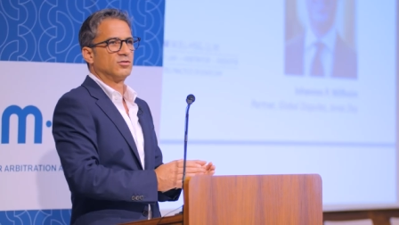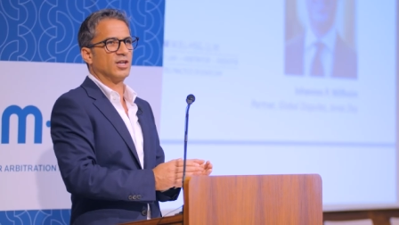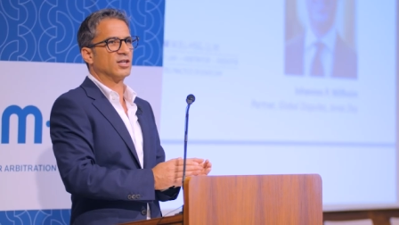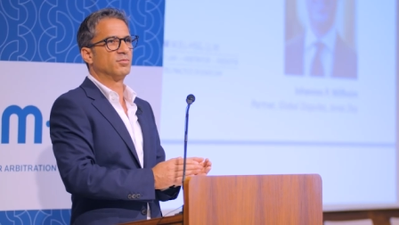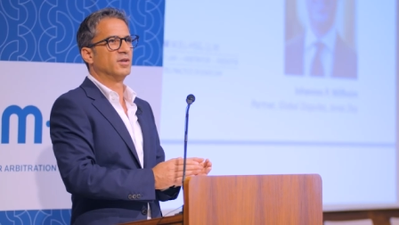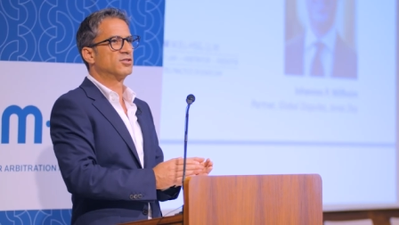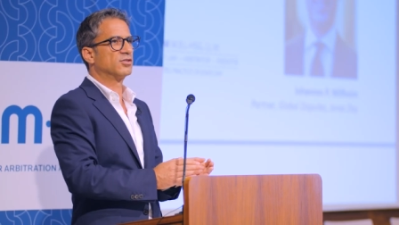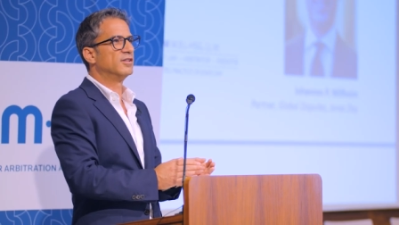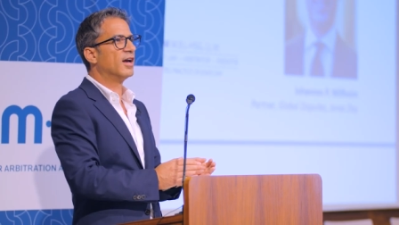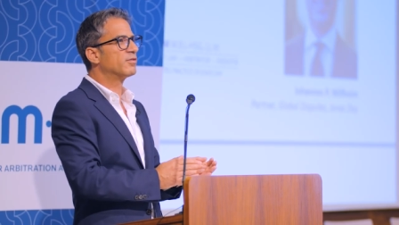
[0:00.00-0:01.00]
judgment
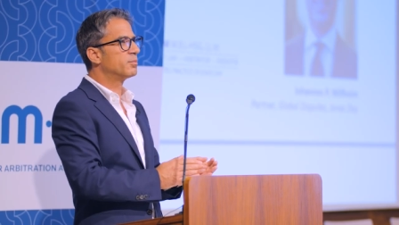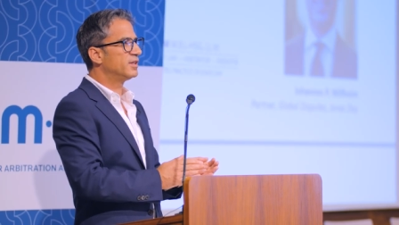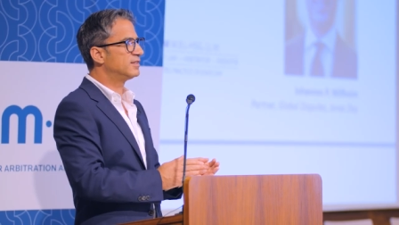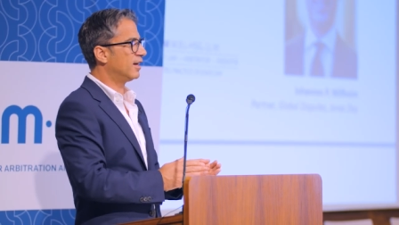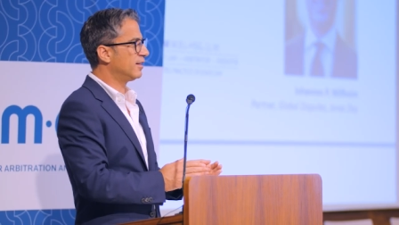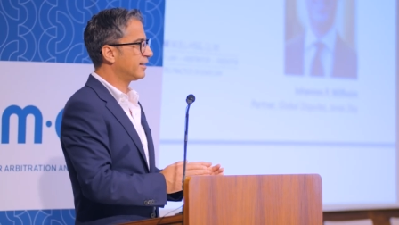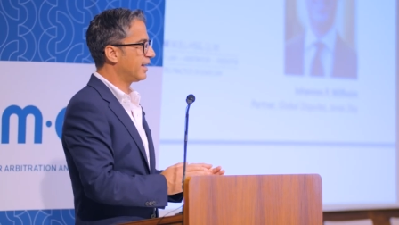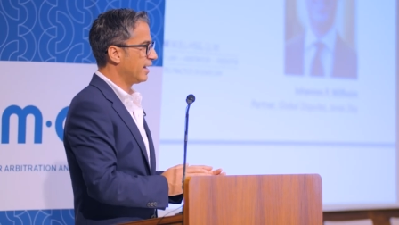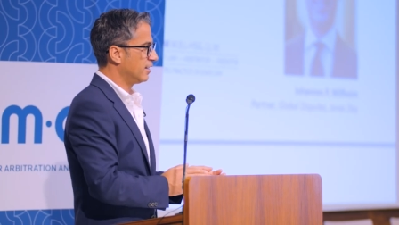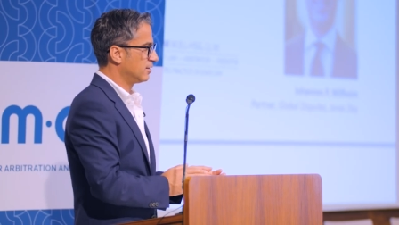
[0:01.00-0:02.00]
should never be
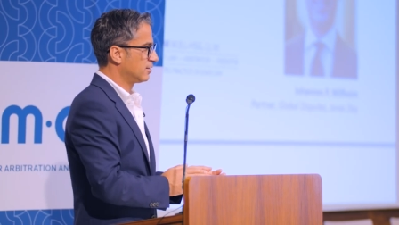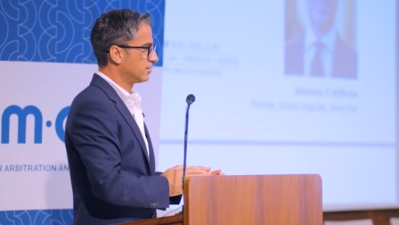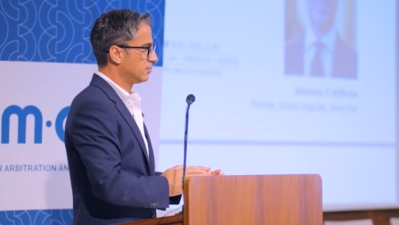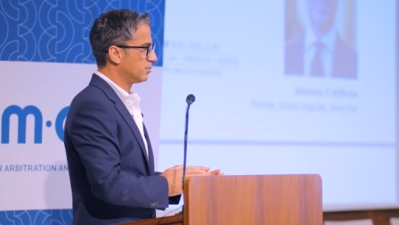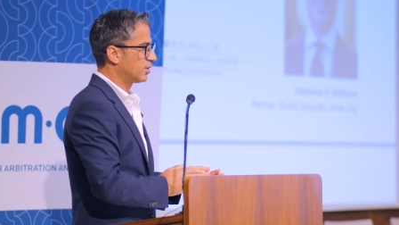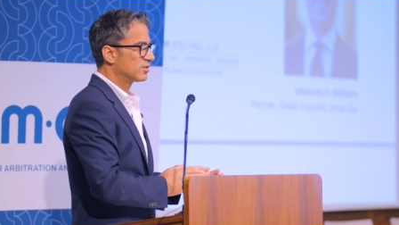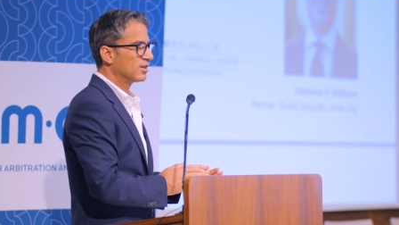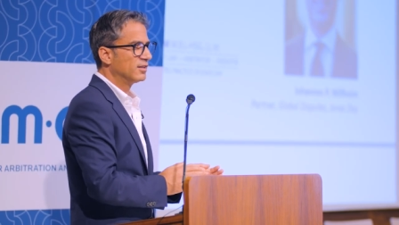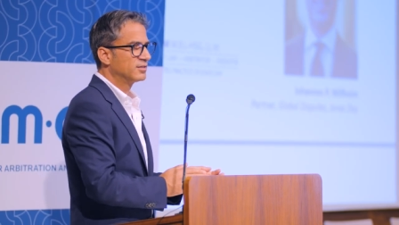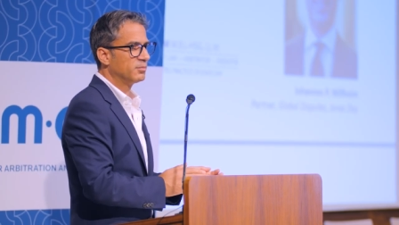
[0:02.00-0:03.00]
delegated because
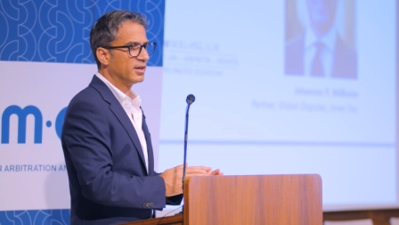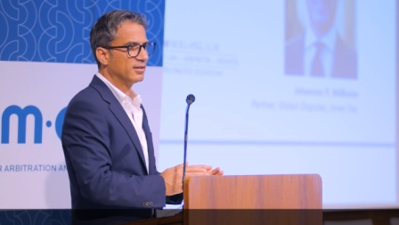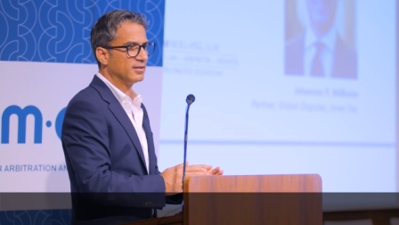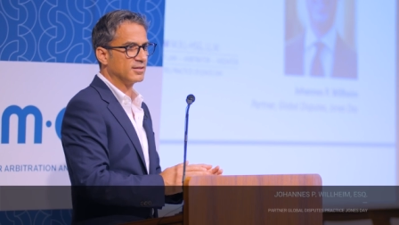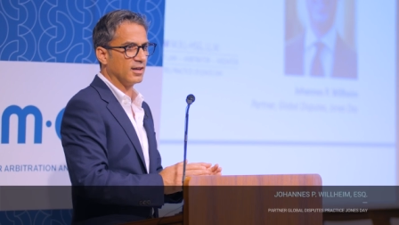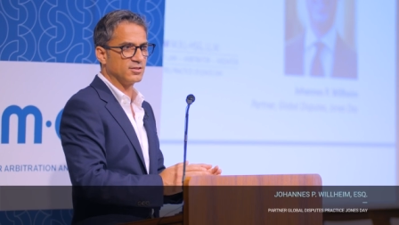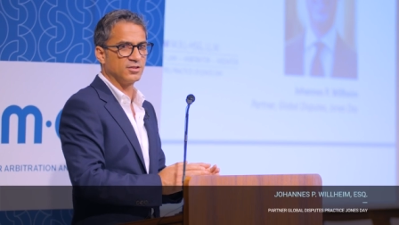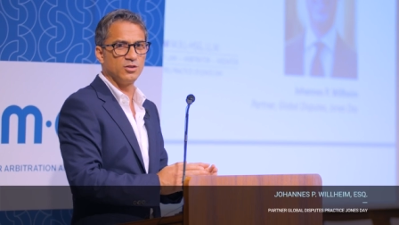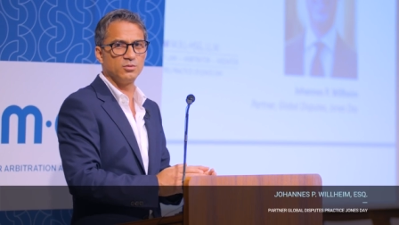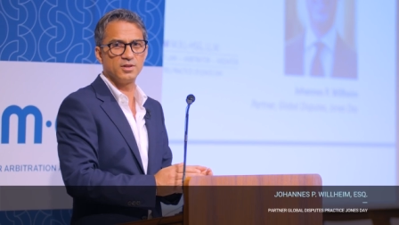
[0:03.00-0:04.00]
ultimately it's us
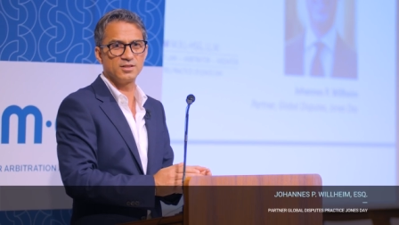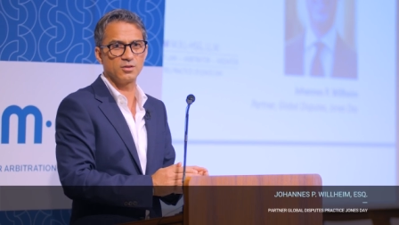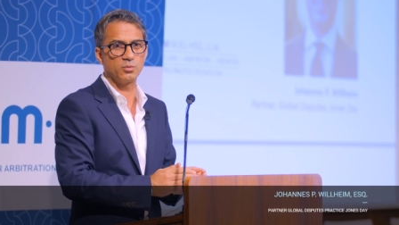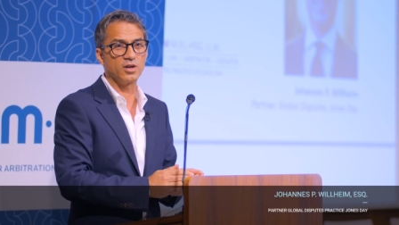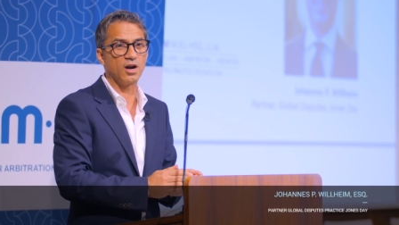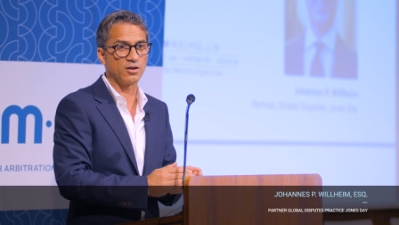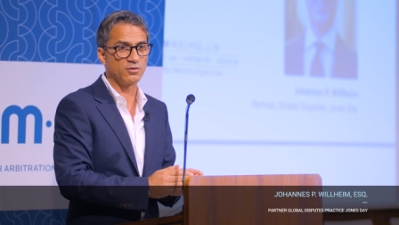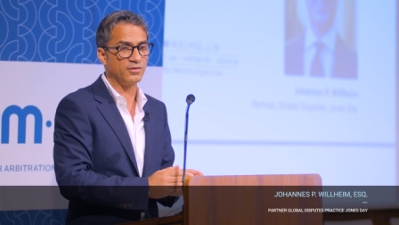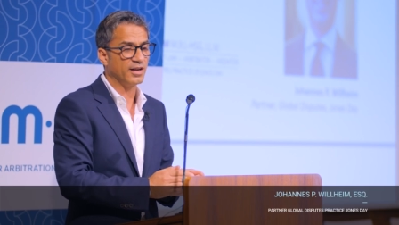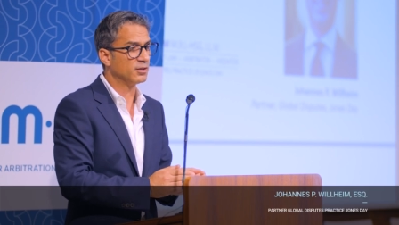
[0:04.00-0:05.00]
humans and we are
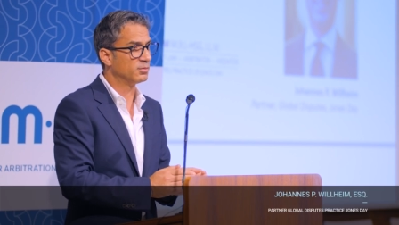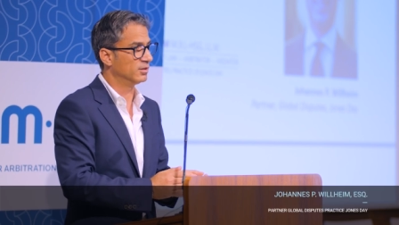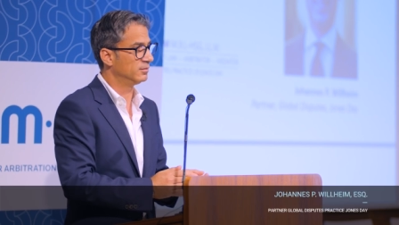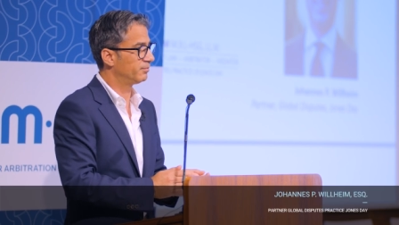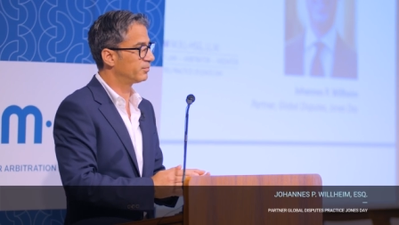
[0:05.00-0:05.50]
unfallible.